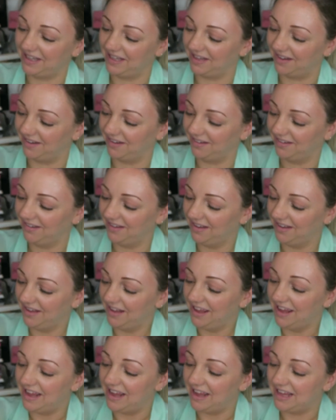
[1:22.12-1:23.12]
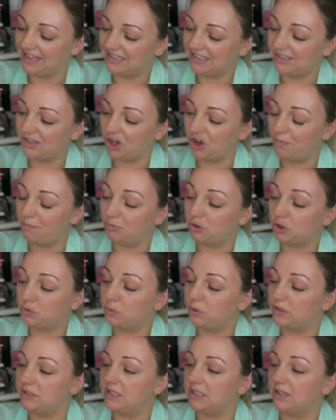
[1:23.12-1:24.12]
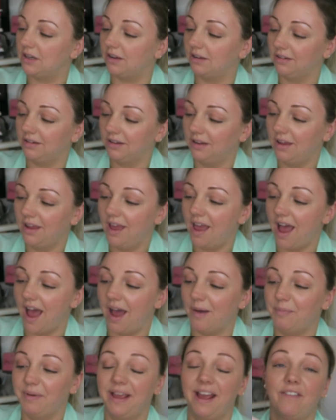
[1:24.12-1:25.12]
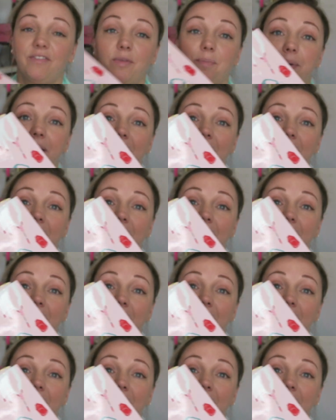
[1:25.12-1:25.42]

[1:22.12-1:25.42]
here. It's just printed on. And we have the